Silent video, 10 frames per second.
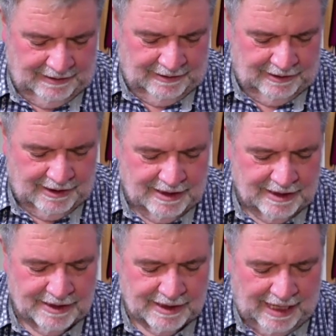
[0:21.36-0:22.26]

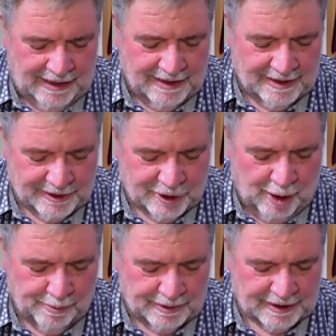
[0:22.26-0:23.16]
Jesus and his
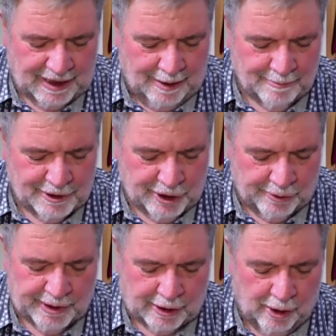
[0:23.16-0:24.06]
disciples came to
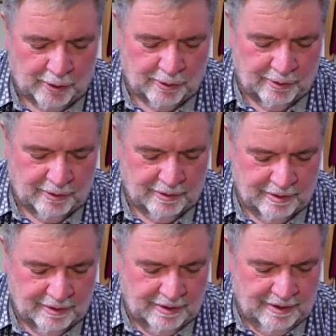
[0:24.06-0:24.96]
Jericho.
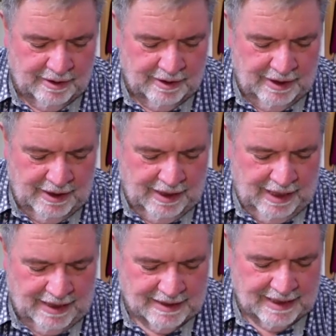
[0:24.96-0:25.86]

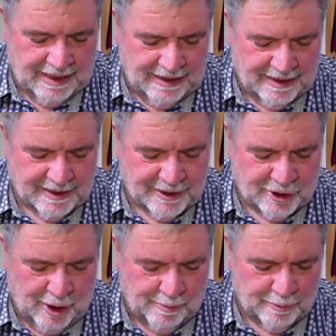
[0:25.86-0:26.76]
As he and his
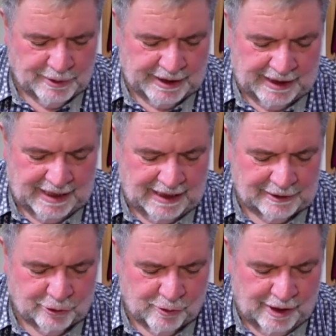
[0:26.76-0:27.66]
disciples and a
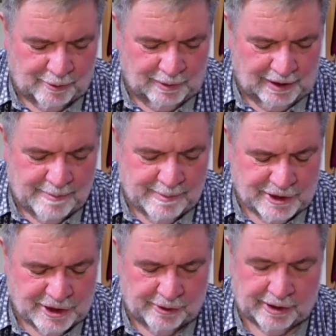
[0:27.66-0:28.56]
large crowd were
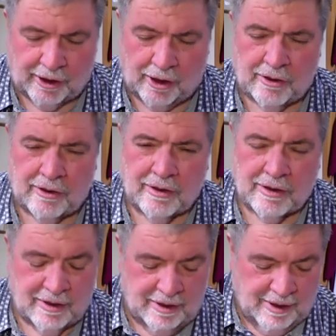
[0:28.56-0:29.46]
leaving Jericho,
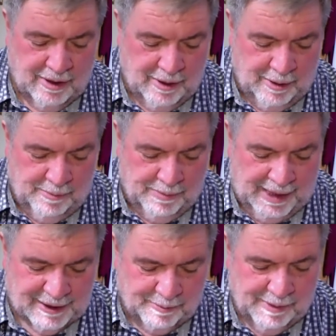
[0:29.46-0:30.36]

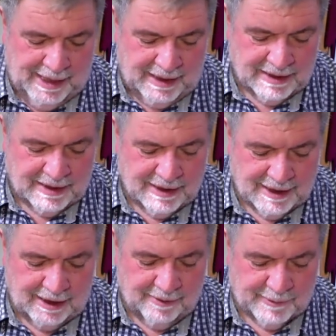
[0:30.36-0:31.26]
Bartimaeus,
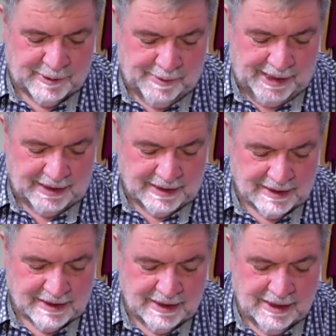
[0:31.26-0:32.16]
son of
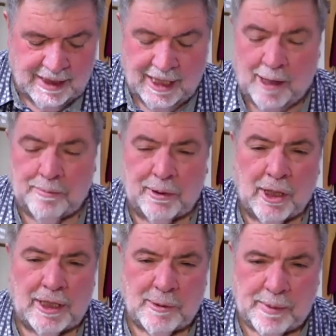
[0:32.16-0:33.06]
Timaeus, a
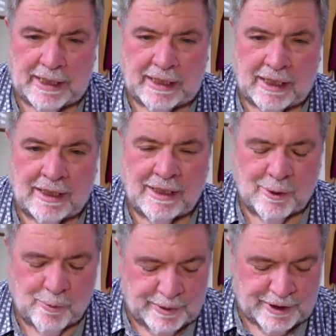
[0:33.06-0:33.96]
blind beggar,
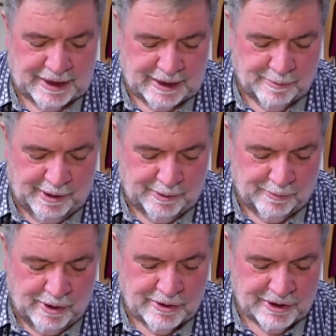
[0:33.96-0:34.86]
was sitting by the
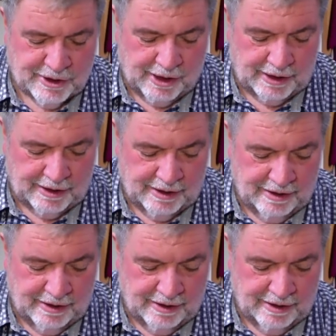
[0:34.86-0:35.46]
roadside.